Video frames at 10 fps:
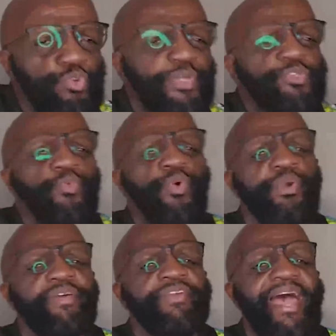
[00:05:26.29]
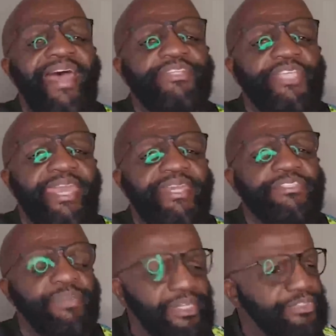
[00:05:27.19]
do what the word of God
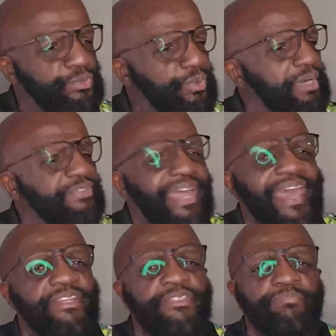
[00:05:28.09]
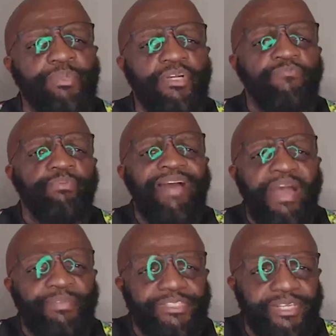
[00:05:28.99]
says, because the word of God is a book of
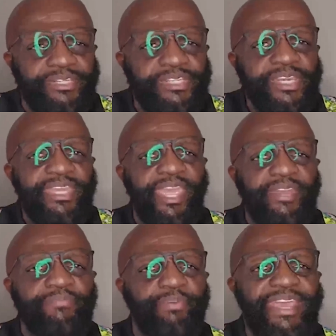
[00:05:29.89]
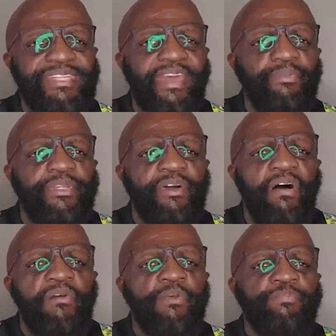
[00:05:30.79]
promises. And praise God, with
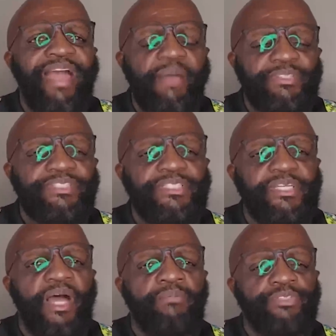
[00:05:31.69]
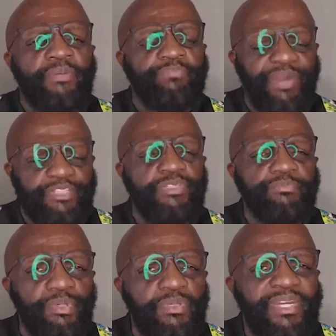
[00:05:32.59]
all the promises comes a
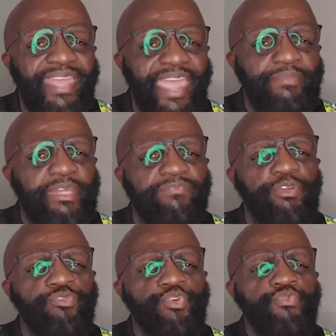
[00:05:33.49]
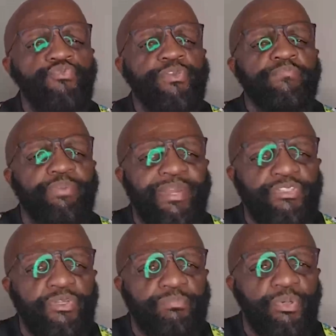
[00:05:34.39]
principle. Amen. If you do the
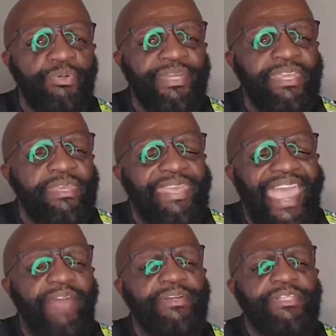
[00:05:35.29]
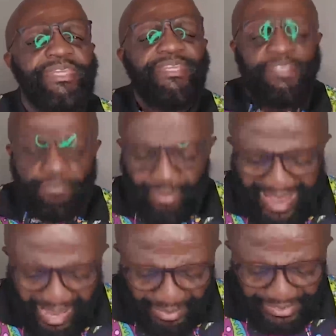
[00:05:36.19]
principle, he guarantees the
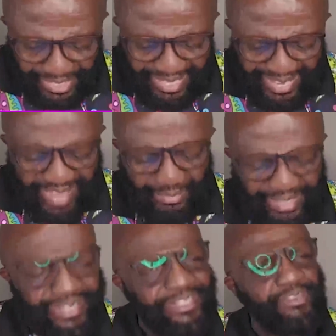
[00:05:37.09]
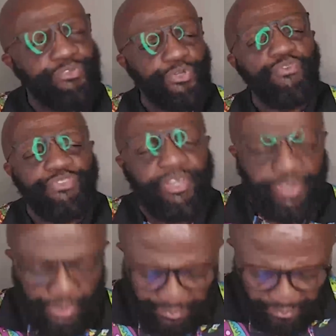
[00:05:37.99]
promise. Amen. That he'll do for
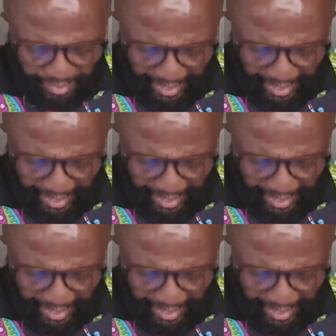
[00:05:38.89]
you.